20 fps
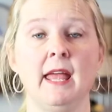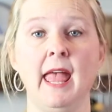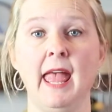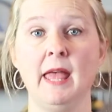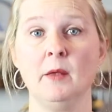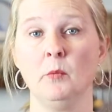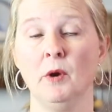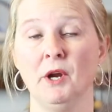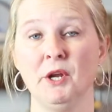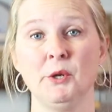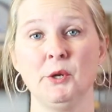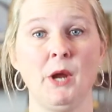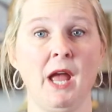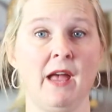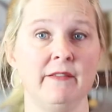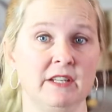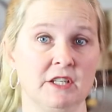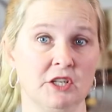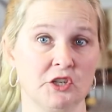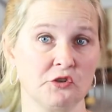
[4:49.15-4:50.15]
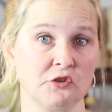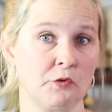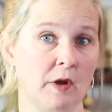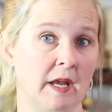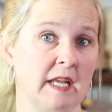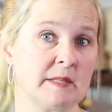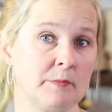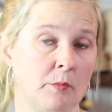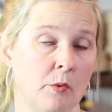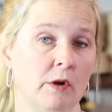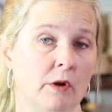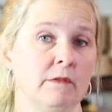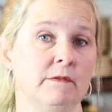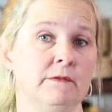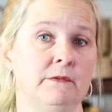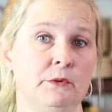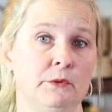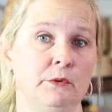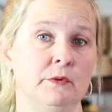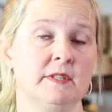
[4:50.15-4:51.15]
and where you're having to transport
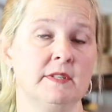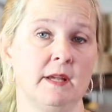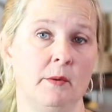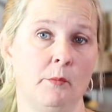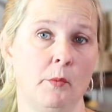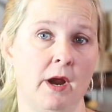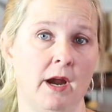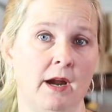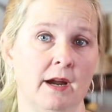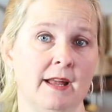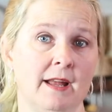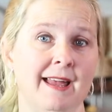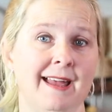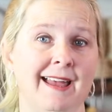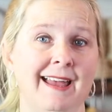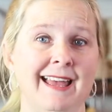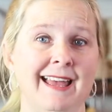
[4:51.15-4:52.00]
food somewhere.